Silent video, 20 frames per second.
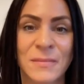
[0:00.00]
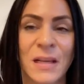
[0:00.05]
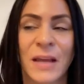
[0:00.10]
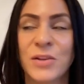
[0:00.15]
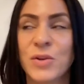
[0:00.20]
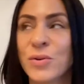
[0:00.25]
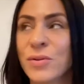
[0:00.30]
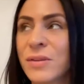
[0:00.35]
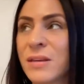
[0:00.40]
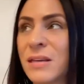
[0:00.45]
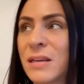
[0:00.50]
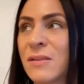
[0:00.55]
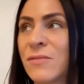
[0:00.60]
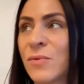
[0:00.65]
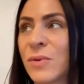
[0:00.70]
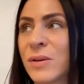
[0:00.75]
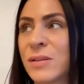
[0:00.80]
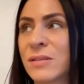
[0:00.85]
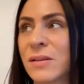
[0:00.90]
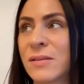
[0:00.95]
And your thinking
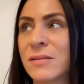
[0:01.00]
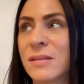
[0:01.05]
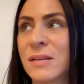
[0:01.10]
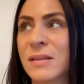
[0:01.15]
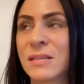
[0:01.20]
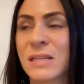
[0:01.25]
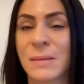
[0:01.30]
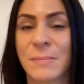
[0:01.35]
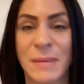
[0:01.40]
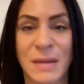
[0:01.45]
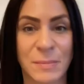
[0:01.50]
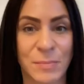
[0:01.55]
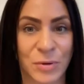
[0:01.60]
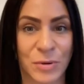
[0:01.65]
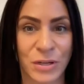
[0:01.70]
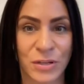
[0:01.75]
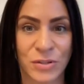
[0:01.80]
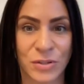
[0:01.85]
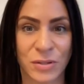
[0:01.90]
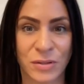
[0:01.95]
voice does things like make
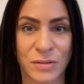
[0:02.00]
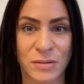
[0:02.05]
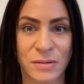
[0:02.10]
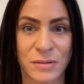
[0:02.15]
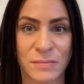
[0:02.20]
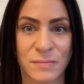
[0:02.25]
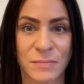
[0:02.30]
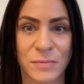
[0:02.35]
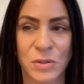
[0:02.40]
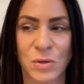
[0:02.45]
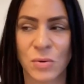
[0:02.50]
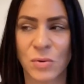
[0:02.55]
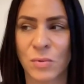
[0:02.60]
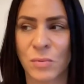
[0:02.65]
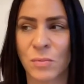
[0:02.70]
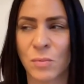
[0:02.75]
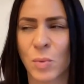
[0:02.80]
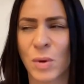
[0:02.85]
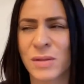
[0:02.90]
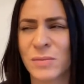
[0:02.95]
predictions.
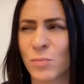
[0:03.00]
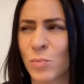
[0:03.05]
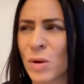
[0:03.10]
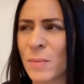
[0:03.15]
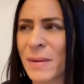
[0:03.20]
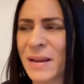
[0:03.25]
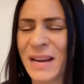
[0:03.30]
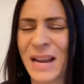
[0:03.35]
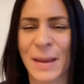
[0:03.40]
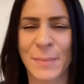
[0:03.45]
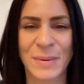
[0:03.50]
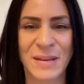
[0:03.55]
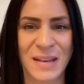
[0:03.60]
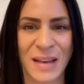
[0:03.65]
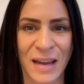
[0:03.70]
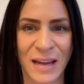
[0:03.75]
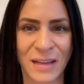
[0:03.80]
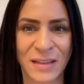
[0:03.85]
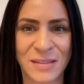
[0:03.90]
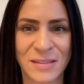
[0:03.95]
So what might happen
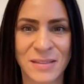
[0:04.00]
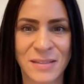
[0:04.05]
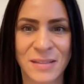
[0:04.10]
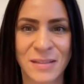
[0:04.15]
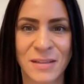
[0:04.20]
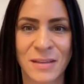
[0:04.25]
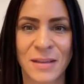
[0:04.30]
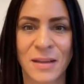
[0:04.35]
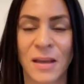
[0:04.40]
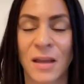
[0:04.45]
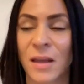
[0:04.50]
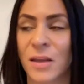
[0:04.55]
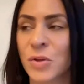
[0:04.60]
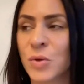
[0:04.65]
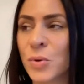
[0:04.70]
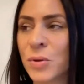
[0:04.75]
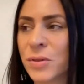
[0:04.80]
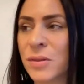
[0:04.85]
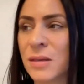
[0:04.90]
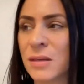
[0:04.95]
next?
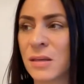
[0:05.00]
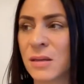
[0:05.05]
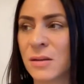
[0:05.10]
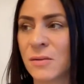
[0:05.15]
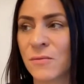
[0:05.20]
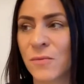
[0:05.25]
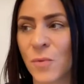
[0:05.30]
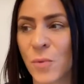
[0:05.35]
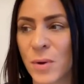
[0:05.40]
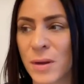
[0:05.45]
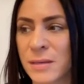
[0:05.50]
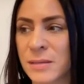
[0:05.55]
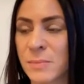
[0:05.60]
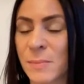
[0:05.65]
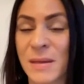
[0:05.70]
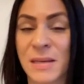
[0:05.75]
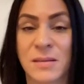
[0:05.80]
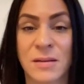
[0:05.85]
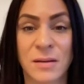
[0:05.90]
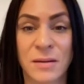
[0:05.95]
Your thinking voice
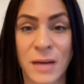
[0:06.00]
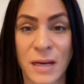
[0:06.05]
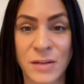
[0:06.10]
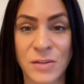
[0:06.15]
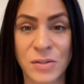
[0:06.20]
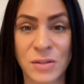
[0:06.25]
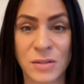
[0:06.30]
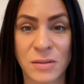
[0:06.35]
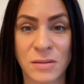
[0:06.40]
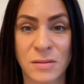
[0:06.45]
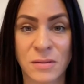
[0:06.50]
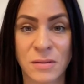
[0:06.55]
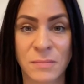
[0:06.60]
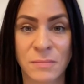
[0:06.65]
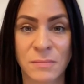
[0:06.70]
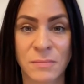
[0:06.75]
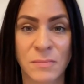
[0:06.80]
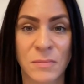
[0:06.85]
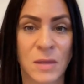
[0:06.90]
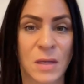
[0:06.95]
makes connections
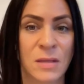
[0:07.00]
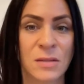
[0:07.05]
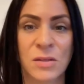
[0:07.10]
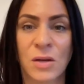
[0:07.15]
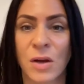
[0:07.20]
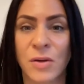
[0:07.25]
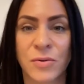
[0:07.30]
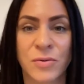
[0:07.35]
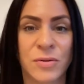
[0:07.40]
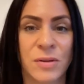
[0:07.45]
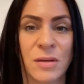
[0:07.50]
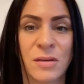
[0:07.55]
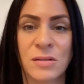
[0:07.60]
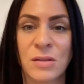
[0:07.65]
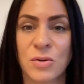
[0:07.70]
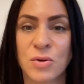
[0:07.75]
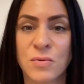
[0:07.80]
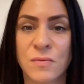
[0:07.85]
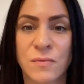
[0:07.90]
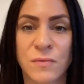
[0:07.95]
to other things
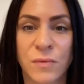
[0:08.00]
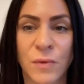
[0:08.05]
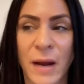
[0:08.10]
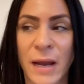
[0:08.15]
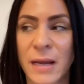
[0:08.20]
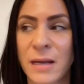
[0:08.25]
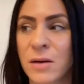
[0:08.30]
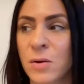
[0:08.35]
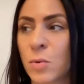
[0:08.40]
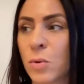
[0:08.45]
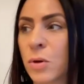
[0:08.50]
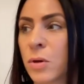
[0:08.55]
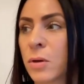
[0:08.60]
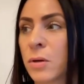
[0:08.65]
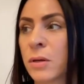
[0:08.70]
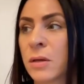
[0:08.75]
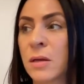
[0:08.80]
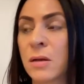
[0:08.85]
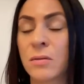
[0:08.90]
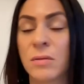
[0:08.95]
that you've read
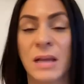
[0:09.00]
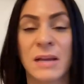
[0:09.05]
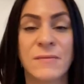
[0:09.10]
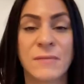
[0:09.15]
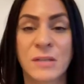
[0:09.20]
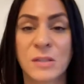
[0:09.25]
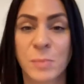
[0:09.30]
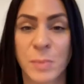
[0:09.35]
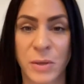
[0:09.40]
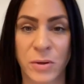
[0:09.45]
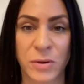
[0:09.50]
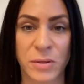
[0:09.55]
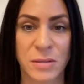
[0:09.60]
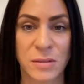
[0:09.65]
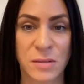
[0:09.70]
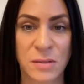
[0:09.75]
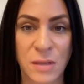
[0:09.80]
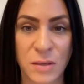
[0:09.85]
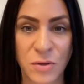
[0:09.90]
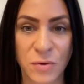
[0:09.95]
or life
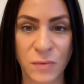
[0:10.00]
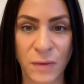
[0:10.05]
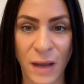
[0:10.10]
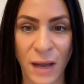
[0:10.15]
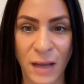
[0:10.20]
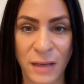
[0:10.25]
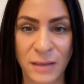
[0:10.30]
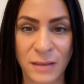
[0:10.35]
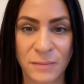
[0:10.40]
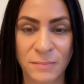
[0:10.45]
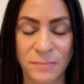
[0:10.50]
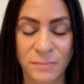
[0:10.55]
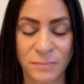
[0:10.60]
experiences that you've had.